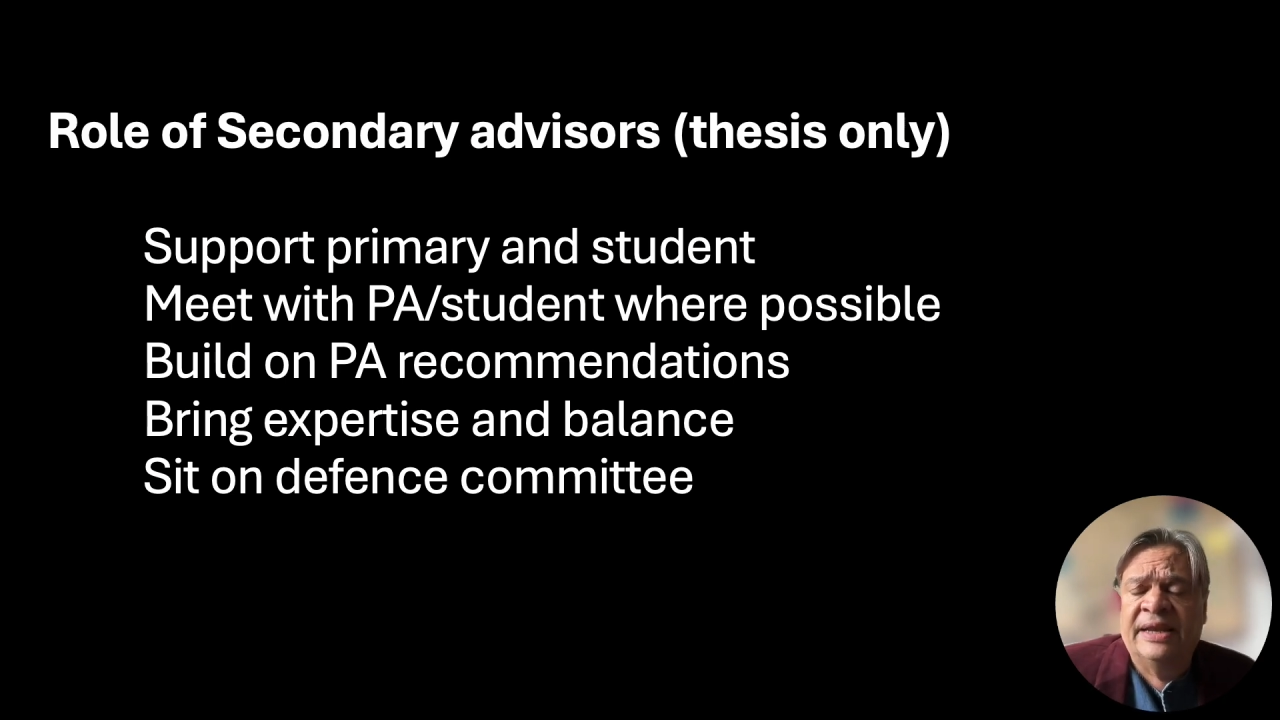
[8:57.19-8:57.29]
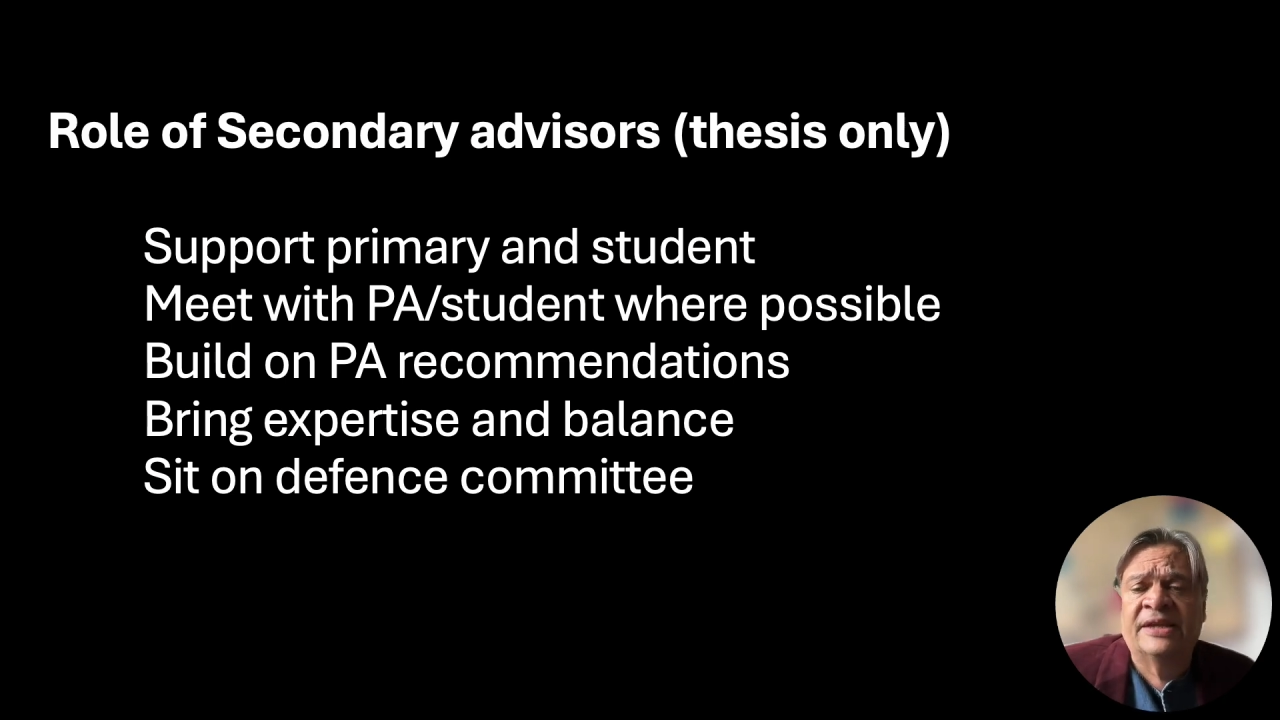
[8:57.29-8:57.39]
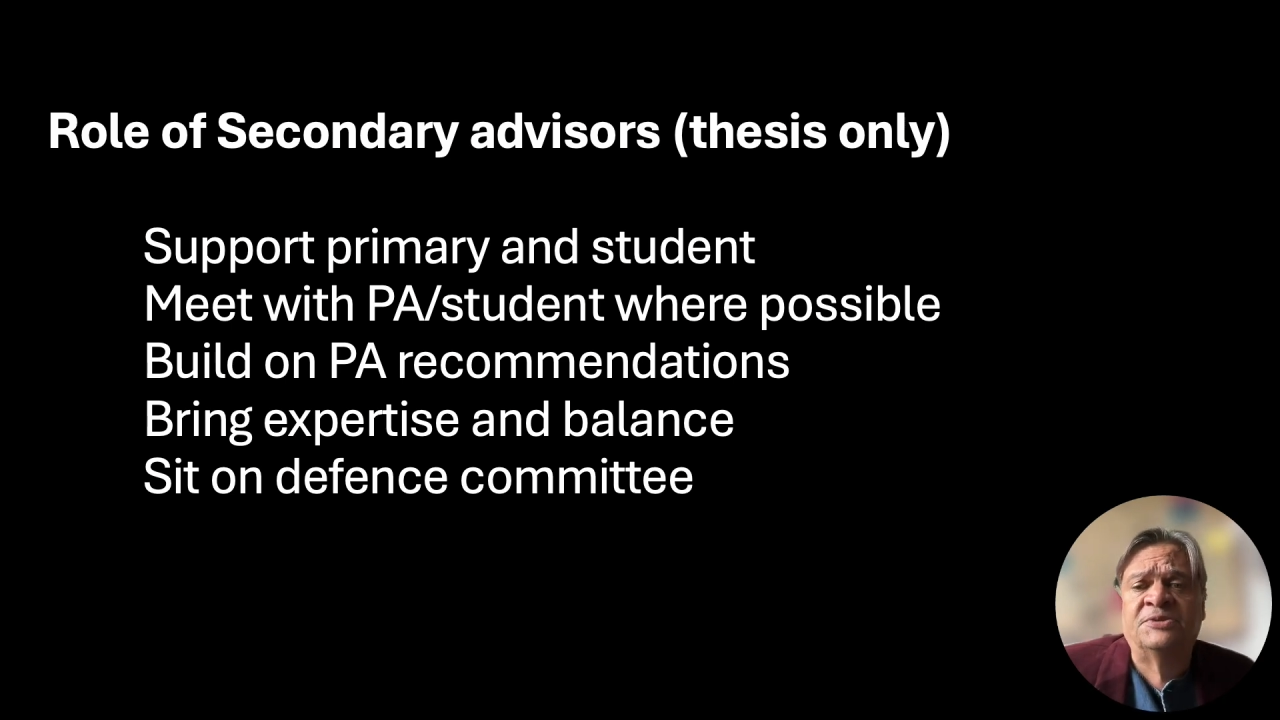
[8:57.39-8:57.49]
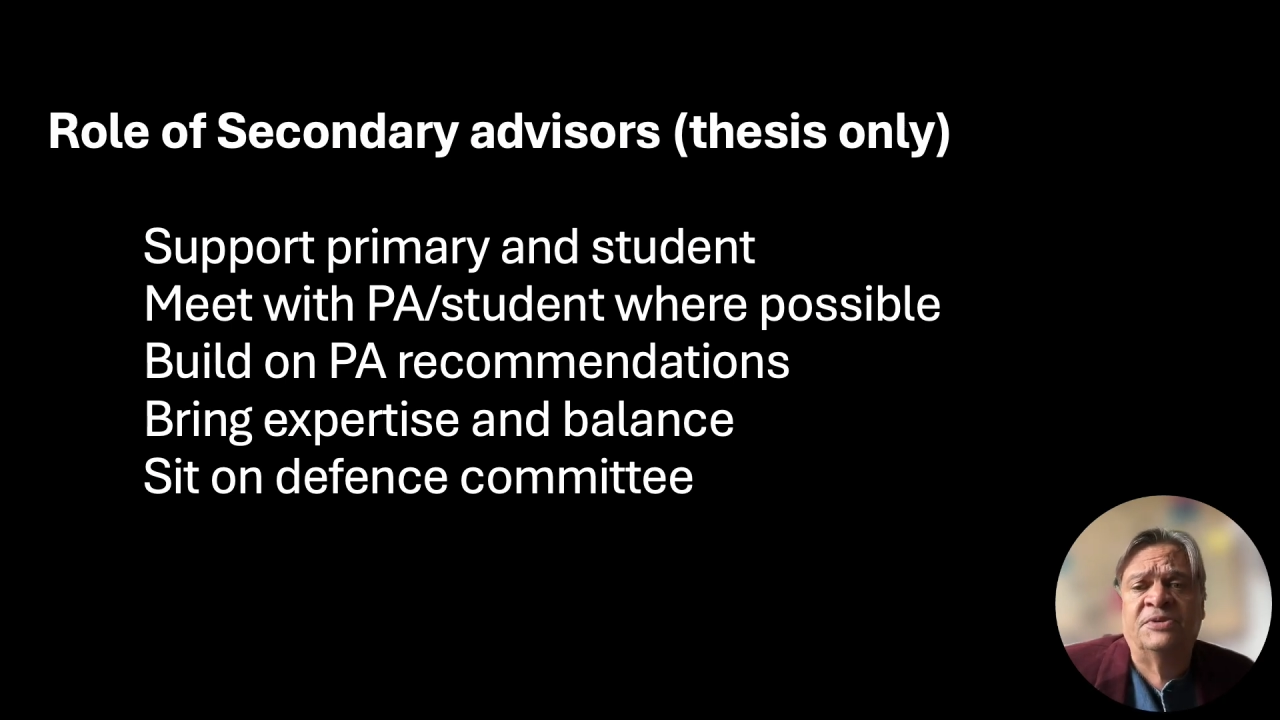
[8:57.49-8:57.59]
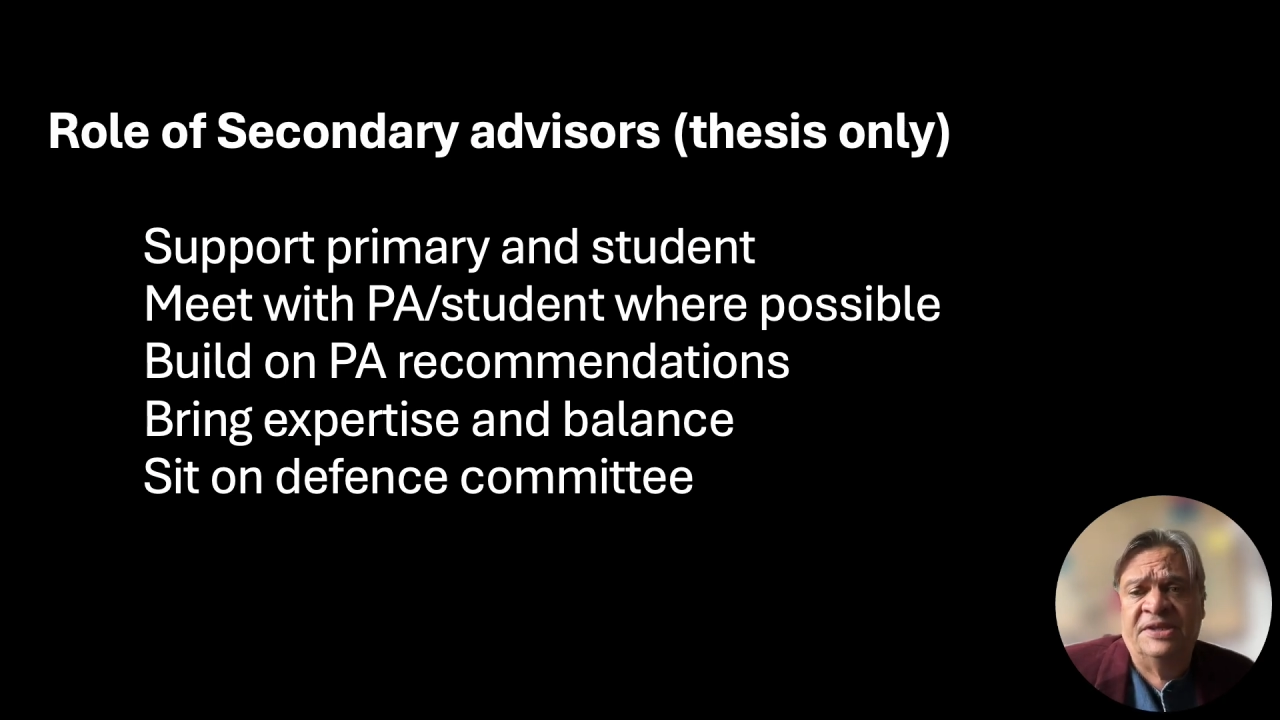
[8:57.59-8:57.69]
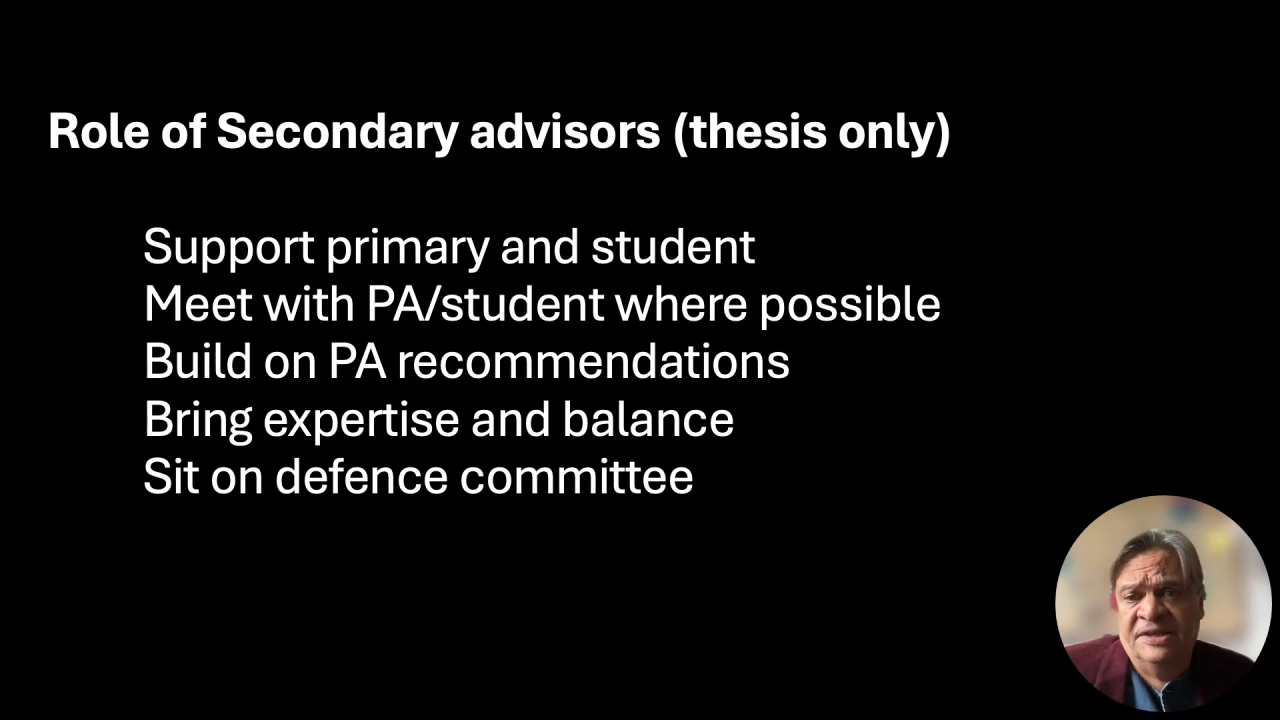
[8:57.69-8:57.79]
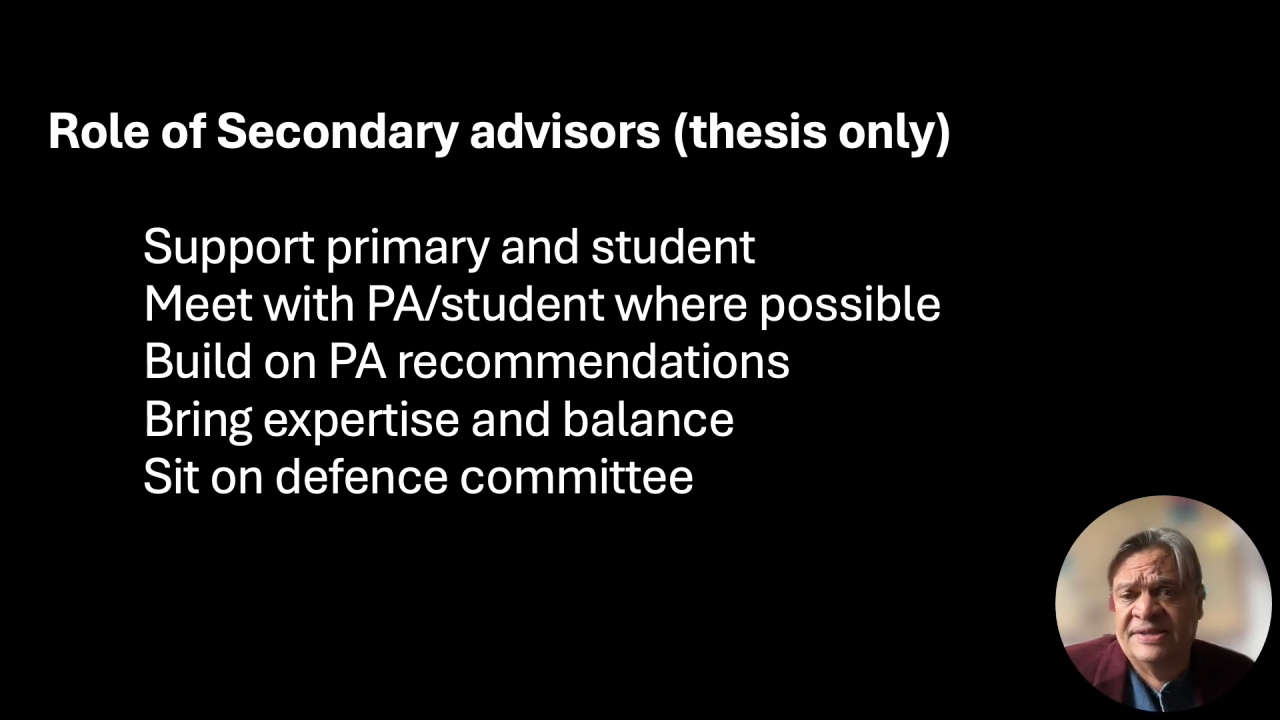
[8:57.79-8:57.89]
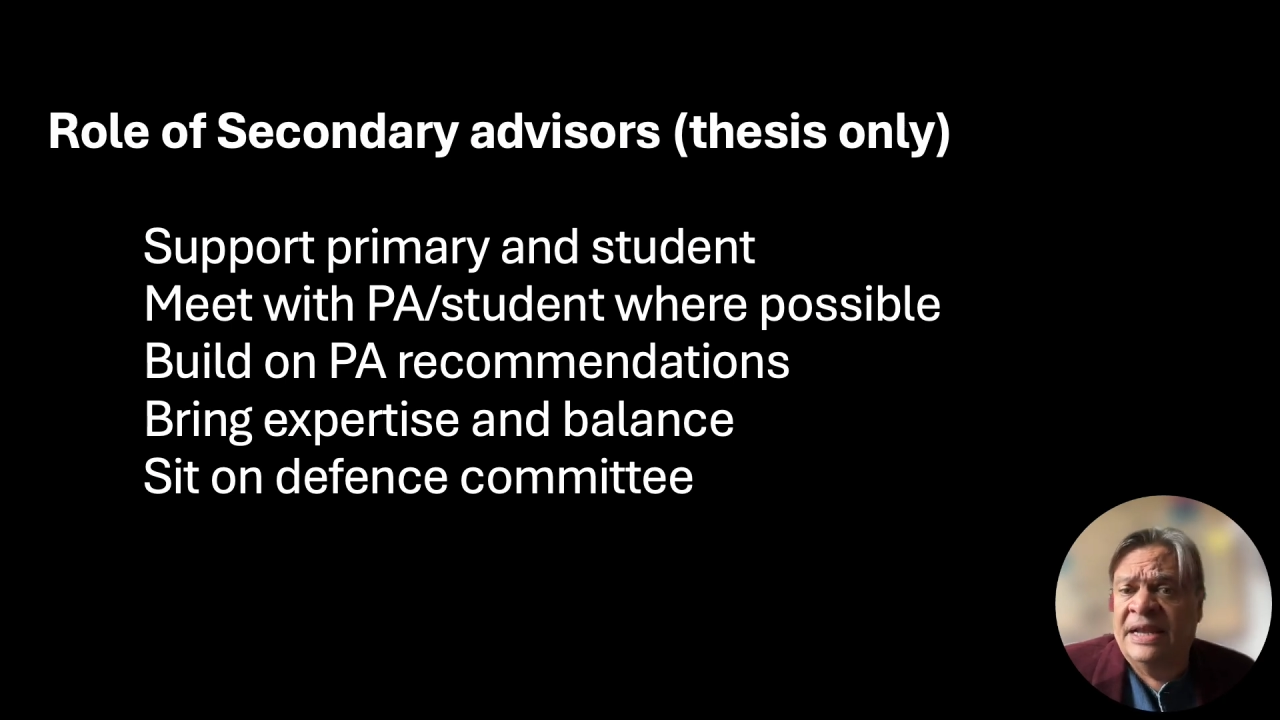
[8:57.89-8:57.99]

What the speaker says: in expertise